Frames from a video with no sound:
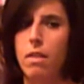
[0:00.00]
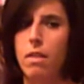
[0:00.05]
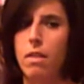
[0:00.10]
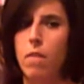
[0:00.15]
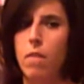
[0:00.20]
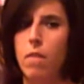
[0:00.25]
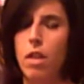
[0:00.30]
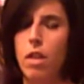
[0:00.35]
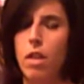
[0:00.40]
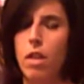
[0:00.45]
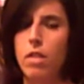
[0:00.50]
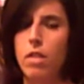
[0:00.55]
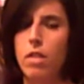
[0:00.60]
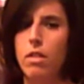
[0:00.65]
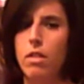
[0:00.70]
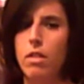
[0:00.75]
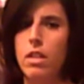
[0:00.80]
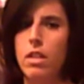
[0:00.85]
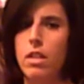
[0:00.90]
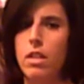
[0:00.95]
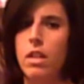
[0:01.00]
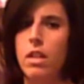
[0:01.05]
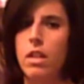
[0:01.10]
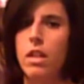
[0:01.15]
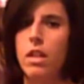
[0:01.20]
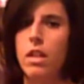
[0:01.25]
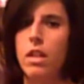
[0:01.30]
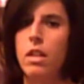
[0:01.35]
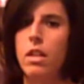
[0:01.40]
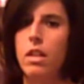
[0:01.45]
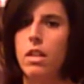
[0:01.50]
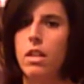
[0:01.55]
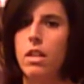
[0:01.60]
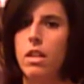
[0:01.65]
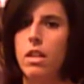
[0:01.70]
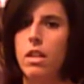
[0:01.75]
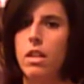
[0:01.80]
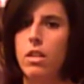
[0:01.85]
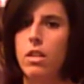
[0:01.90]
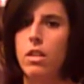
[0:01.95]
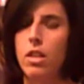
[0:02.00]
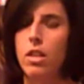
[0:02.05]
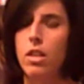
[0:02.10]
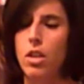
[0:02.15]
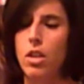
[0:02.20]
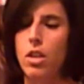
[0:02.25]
We all know that the